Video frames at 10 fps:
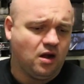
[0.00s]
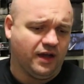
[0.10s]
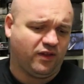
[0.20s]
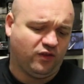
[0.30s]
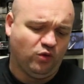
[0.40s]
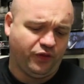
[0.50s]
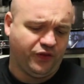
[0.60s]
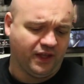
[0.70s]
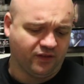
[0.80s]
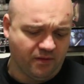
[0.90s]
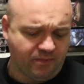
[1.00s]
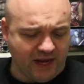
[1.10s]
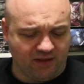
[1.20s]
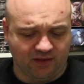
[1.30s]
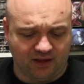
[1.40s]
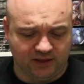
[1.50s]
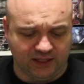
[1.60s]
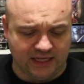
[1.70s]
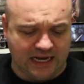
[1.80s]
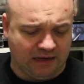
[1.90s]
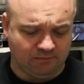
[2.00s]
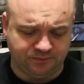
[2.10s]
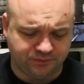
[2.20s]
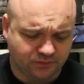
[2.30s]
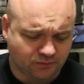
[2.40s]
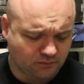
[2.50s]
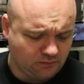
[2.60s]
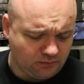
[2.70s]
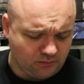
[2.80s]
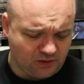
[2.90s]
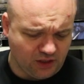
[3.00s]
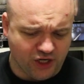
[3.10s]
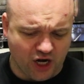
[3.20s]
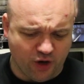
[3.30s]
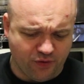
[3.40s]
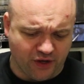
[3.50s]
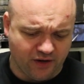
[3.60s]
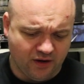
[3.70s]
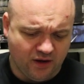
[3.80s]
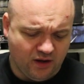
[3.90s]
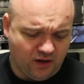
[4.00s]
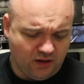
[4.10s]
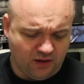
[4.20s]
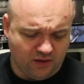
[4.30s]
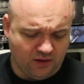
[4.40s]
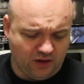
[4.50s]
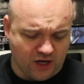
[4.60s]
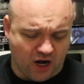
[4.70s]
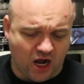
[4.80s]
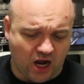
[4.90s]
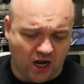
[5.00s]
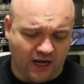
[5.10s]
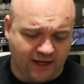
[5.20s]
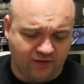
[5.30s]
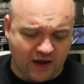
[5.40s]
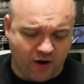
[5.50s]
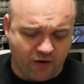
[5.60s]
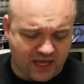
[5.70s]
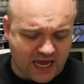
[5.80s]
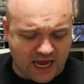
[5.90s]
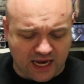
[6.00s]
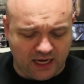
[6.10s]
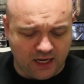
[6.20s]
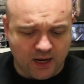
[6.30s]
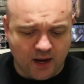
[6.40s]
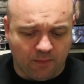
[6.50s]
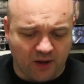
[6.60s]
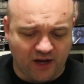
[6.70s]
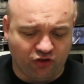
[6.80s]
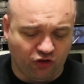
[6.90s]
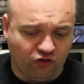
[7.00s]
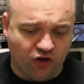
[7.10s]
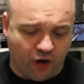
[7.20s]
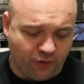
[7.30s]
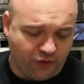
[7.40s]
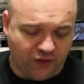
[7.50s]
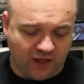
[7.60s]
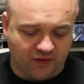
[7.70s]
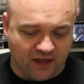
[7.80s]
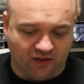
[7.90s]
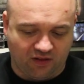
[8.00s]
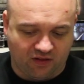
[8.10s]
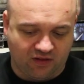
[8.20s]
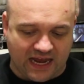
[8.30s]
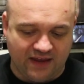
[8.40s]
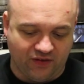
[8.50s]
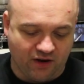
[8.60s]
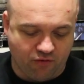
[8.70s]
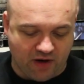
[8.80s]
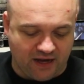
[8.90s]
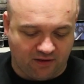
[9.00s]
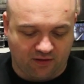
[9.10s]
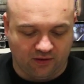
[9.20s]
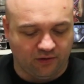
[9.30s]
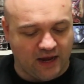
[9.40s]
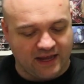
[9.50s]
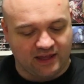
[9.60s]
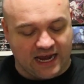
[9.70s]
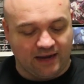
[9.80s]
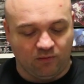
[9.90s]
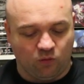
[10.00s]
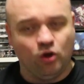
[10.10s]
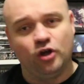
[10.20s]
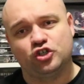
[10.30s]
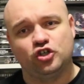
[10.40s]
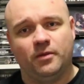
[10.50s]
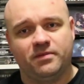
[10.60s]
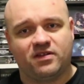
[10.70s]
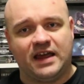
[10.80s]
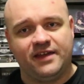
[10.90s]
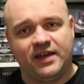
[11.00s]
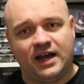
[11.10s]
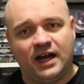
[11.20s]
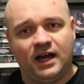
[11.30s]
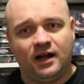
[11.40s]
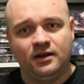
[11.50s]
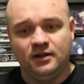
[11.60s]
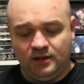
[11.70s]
I still think that basically, um, you know, that, you know, like they're okay, but I just don't think they're this saving grace that like Games Workshop say they are.